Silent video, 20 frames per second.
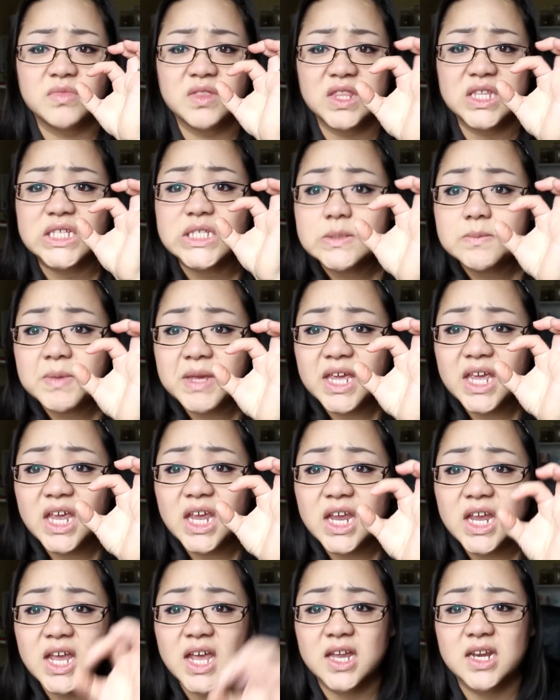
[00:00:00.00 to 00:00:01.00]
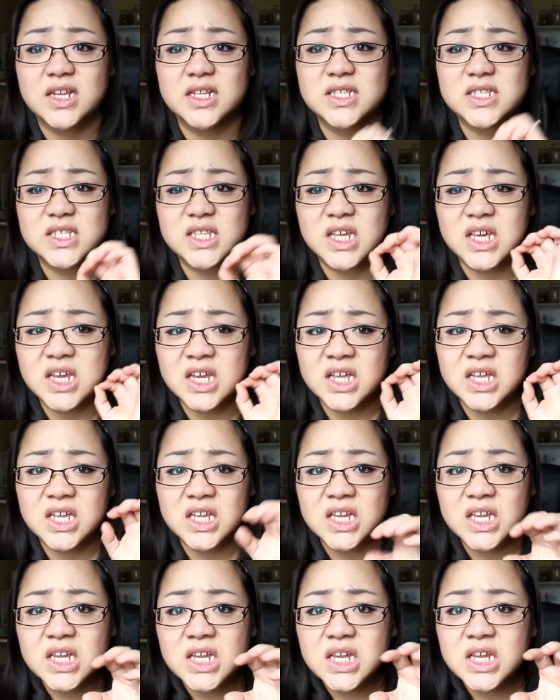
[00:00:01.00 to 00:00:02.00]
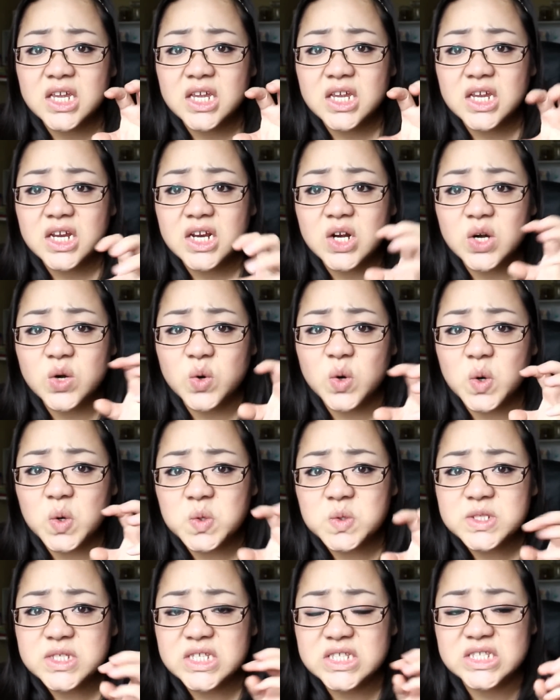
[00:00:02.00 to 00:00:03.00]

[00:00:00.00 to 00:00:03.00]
this big, and it's like gross.